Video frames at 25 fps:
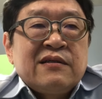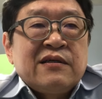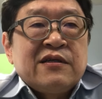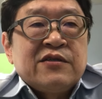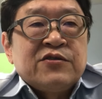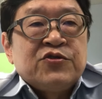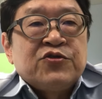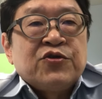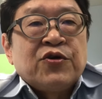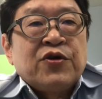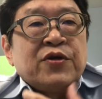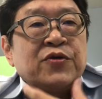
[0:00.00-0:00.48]

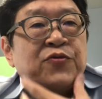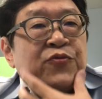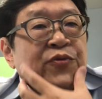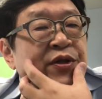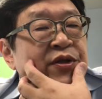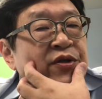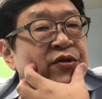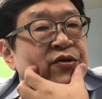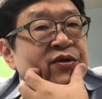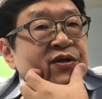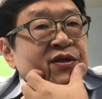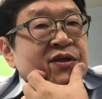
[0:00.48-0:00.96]
Enjoy it
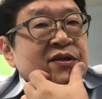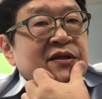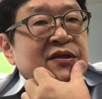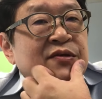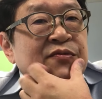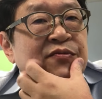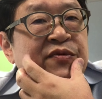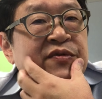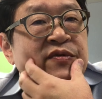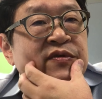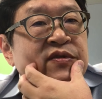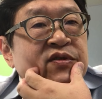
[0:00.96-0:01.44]
when you eat
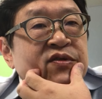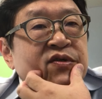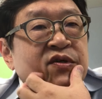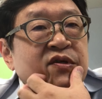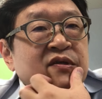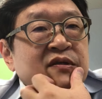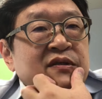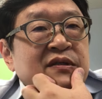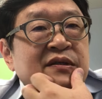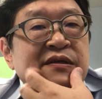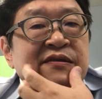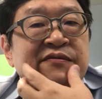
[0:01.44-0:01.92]
it with
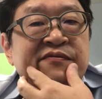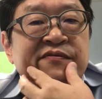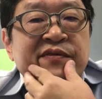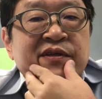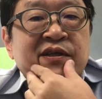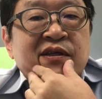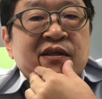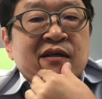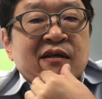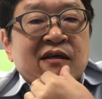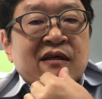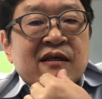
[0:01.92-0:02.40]
salt and
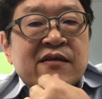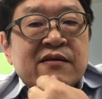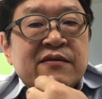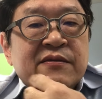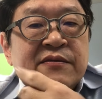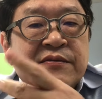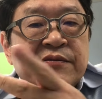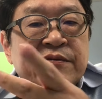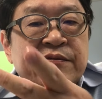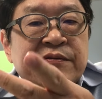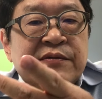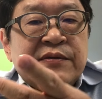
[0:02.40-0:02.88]
vinegar.
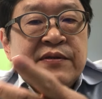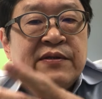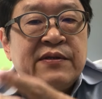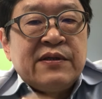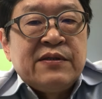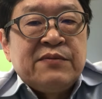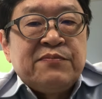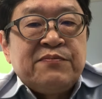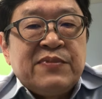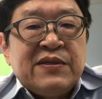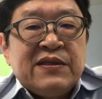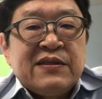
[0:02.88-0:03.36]

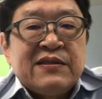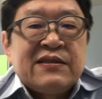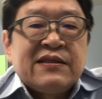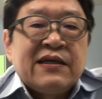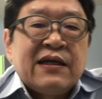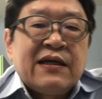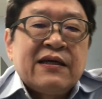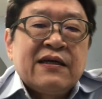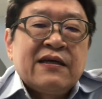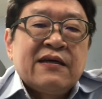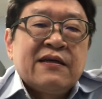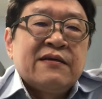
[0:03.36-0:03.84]

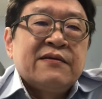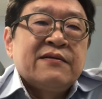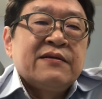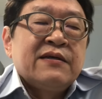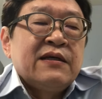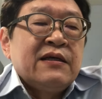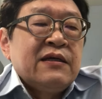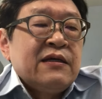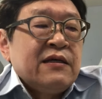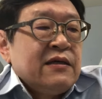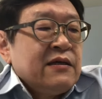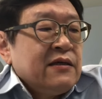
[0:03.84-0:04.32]
Yippee-saye.
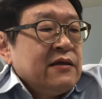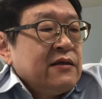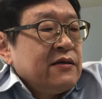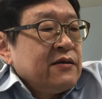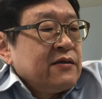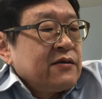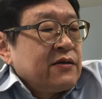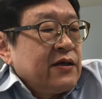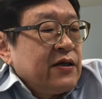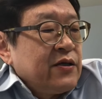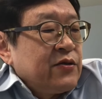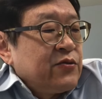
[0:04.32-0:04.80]

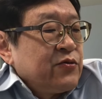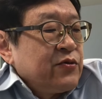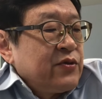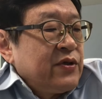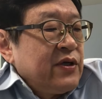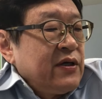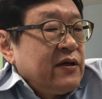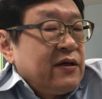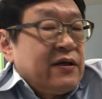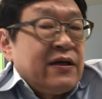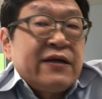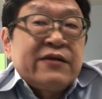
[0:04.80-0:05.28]
Okay,
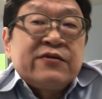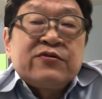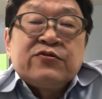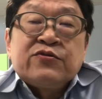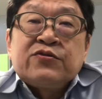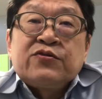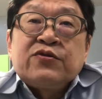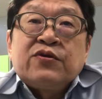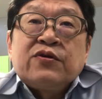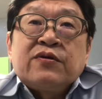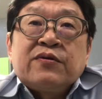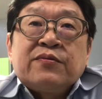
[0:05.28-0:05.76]
today I'd like
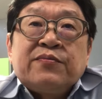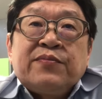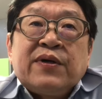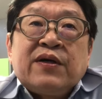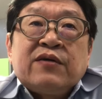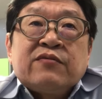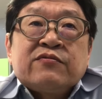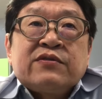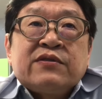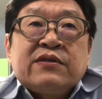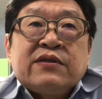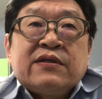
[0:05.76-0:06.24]
to talk
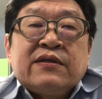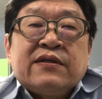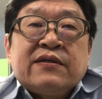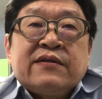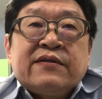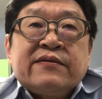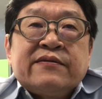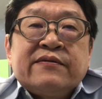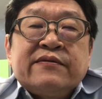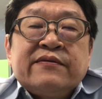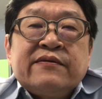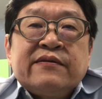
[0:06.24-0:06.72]
about
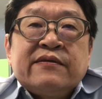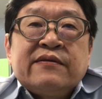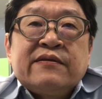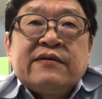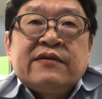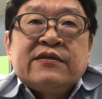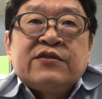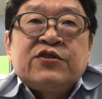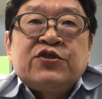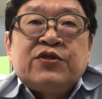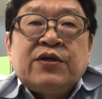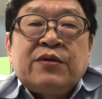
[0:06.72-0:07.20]

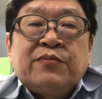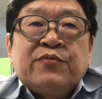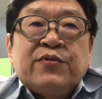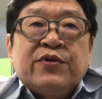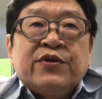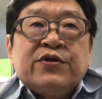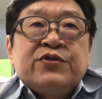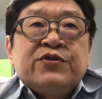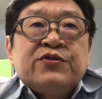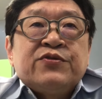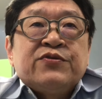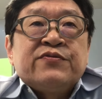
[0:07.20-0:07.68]
the Sharpe
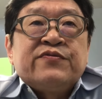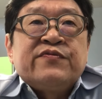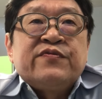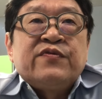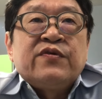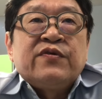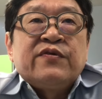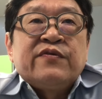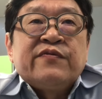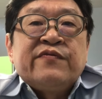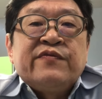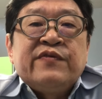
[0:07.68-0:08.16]
ratio
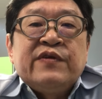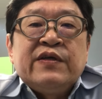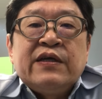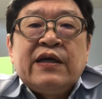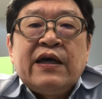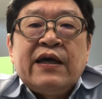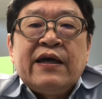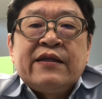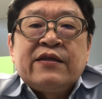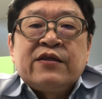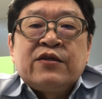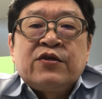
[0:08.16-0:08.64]
for
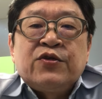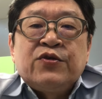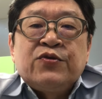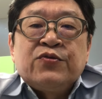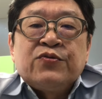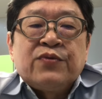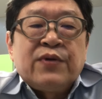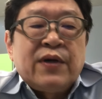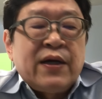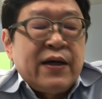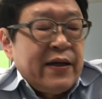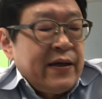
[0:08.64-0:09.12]

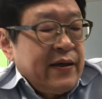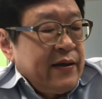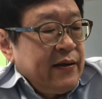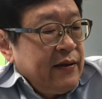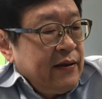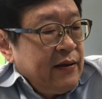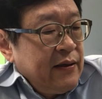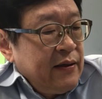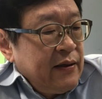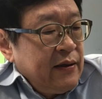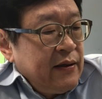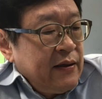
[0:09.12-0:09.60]
VNQI,
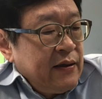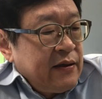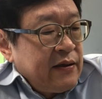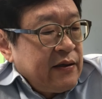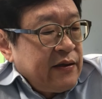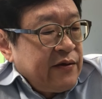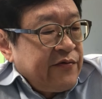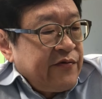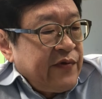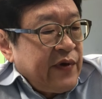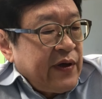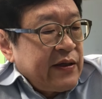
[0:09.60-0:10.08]

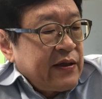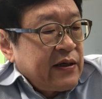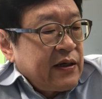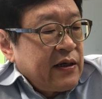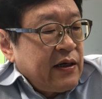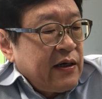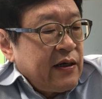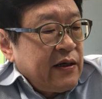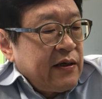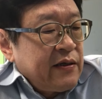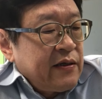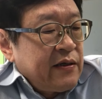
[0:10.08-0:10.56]
the
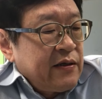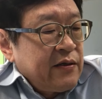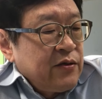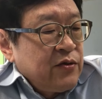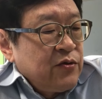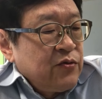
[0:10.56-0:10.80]
Vanguard